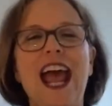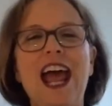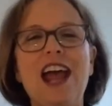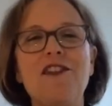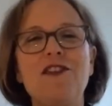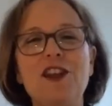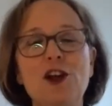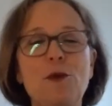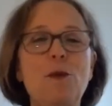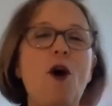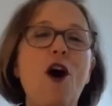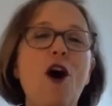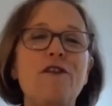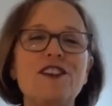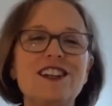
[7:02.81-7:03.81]
And they'll
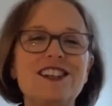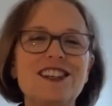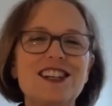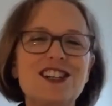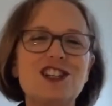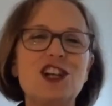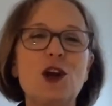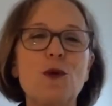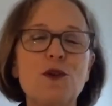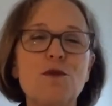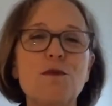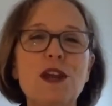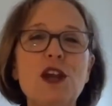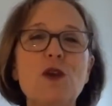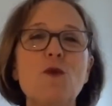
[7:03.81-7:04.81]
often share
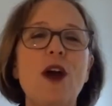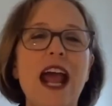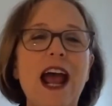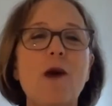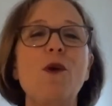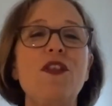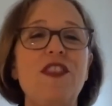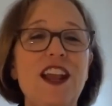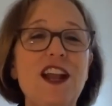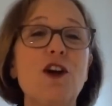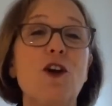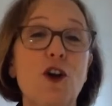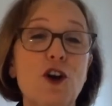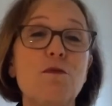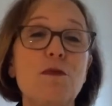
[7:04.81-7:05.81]
with me what they
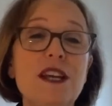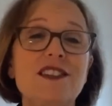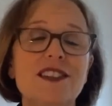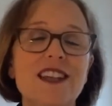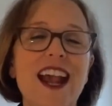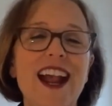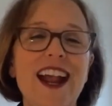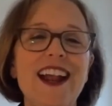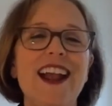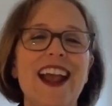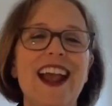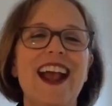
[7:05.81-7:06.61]
heard me say.